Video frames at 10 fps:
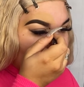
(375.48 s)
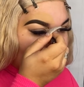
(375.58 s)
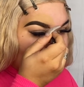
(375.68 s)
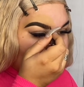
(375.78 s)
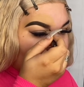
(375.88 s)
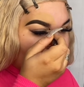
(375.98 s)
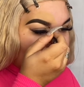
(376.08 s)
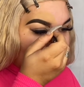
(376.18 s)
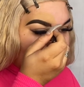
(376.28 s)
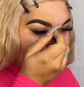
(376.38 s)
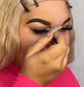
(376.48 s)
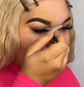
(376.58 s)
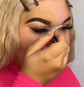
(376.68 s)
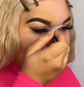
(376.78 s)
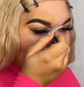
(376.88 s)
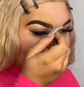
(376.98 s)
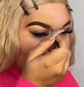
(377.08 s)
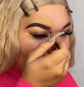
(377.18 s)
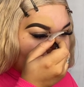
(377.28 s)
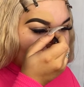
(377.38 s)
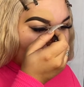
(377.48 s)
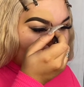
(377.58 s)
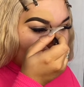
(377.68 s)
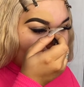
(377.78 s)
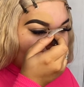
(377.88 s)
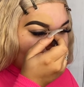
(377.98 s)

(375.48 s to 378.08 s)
gives me the flicks I want.